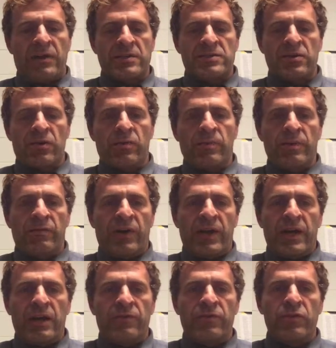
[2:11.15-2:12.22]
So if I
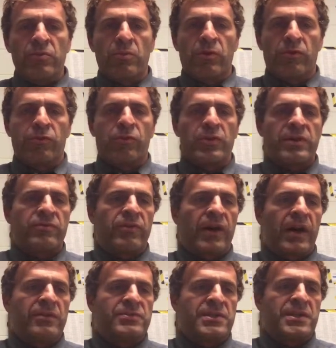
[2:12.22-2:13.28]
add a few more
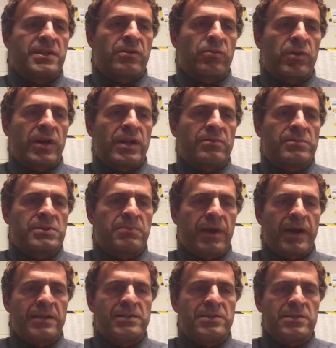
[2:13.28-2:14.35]
45s in at random
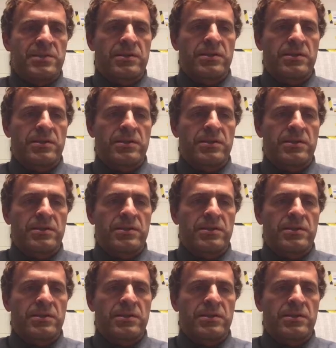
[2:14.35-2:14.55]
spots,